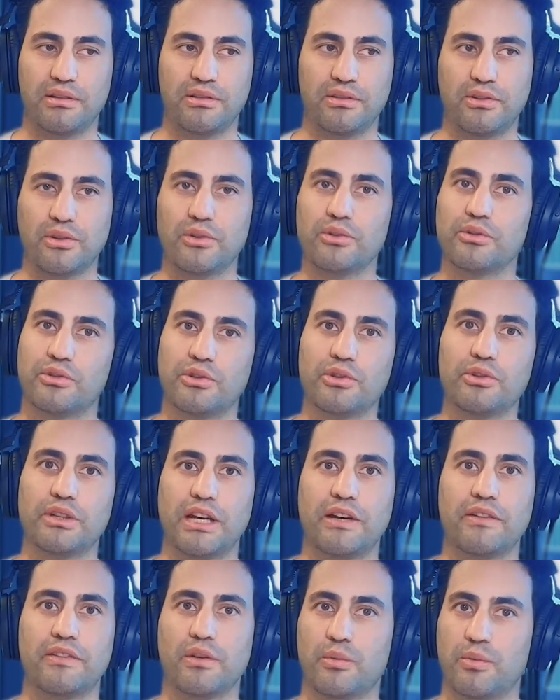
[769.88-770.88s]
don't
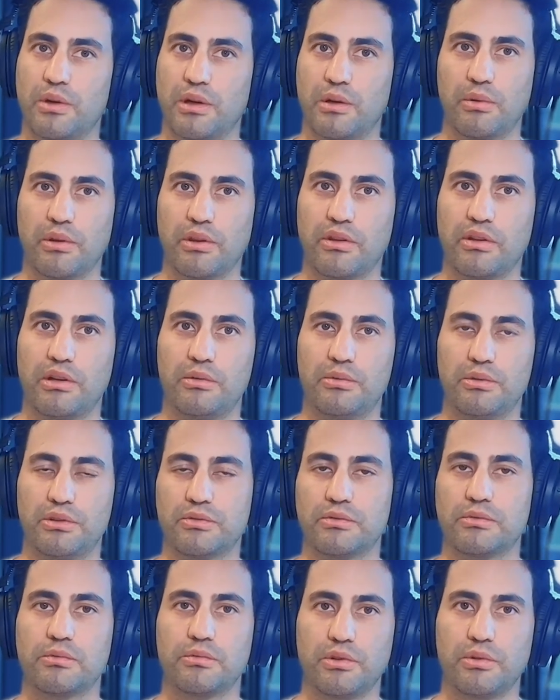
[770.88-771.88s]
have the wherewithal,
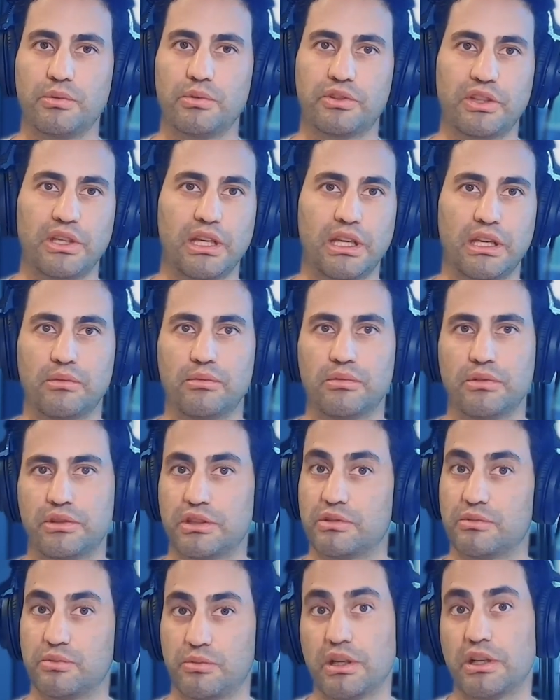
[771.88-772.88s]
which you were saying,
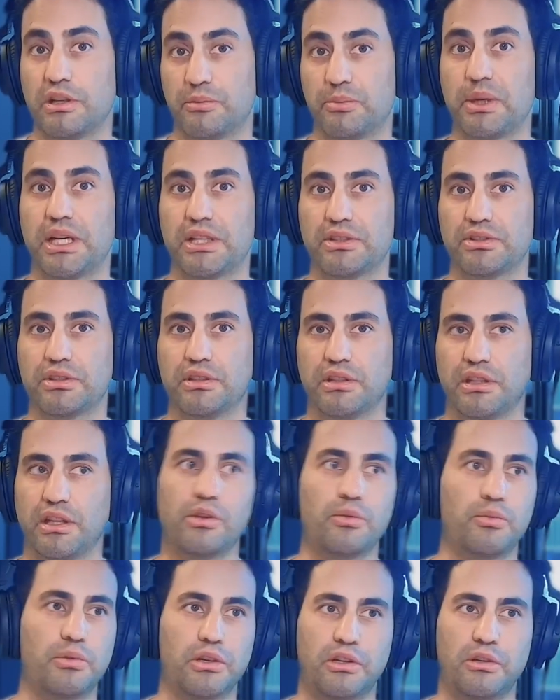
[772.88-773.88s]
which is, one is passion, the
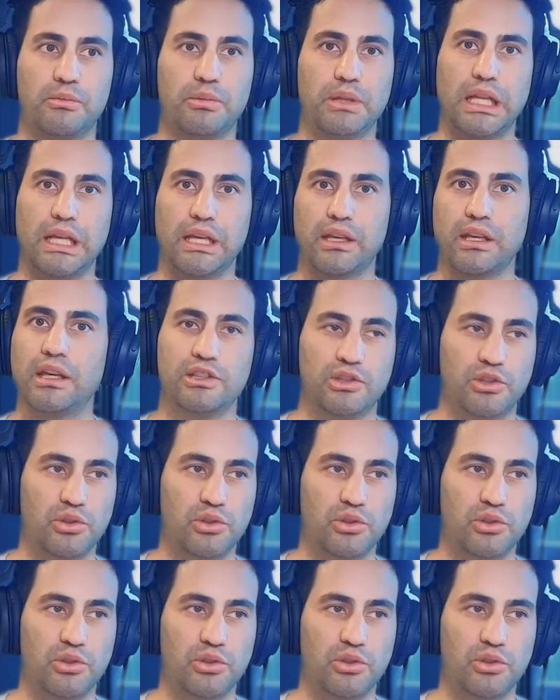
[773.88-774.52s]
other one could be like,